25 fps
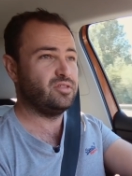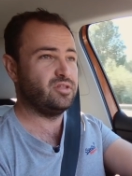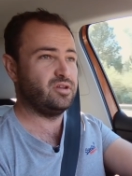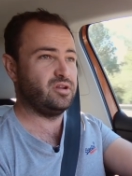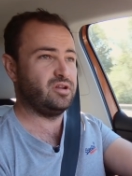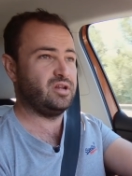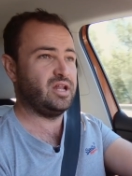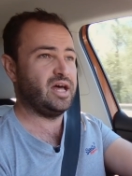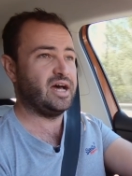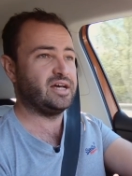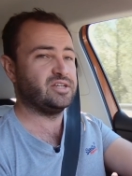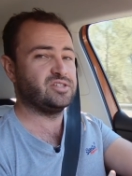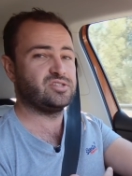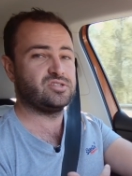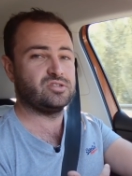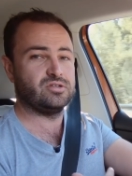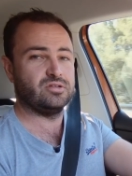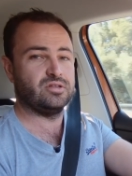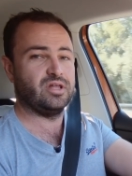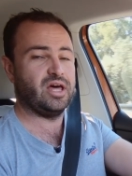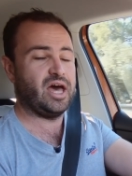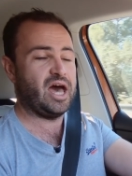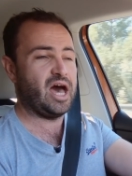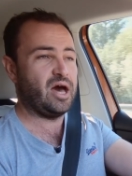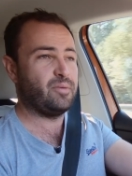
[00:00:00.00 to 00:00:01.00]
that it has to
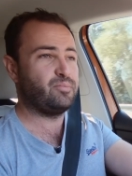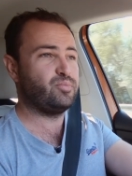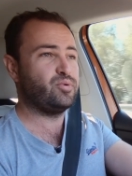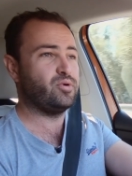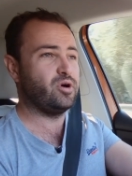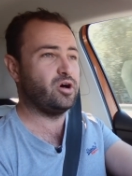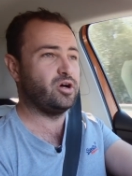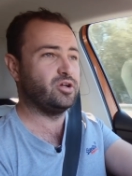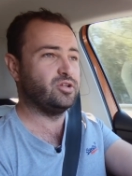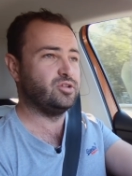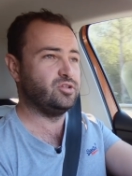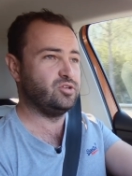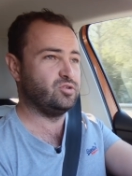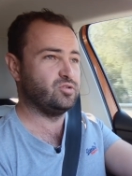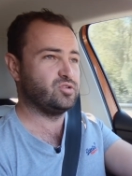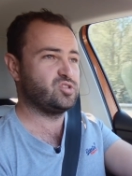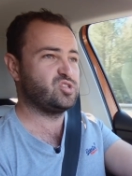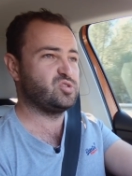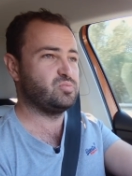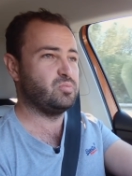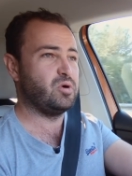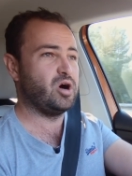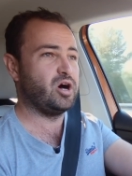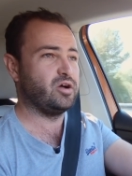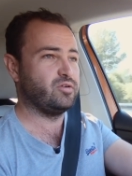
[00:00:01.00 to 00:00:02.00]
the app on your
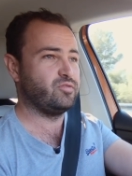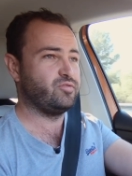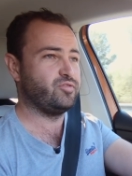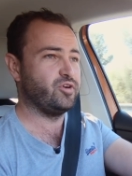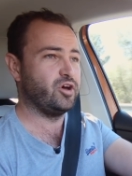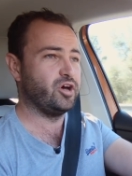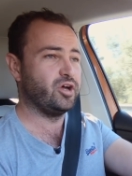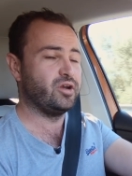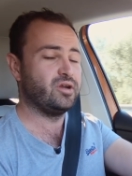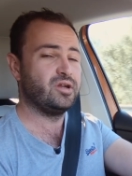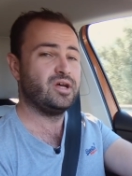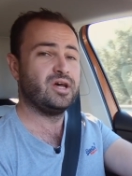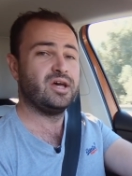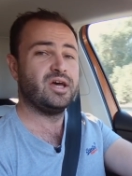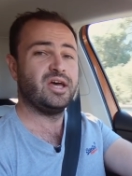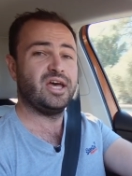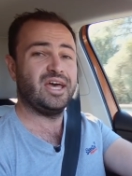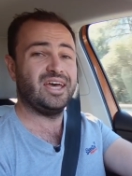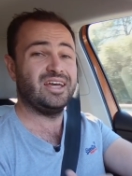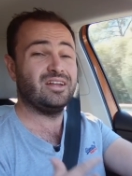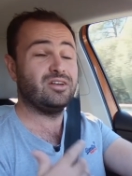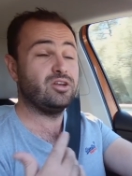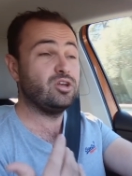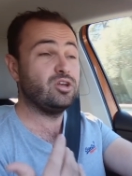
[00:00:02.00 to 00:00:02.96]
smartphone. It